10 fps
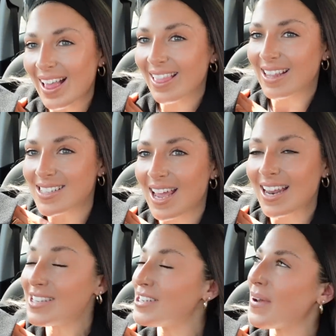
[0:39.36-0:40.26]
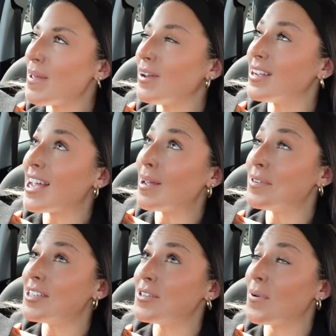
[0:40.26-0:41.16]
let's get into it because I am
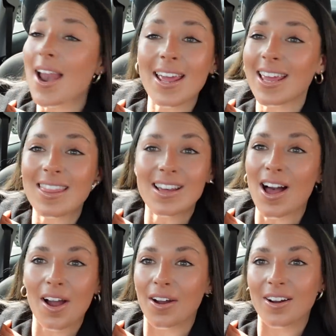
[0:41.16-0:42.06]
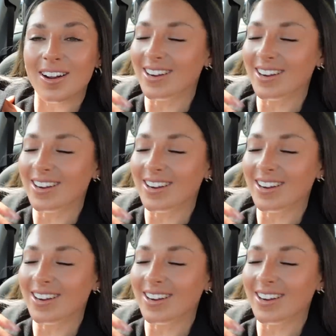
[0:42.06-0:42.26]
sweating in the car.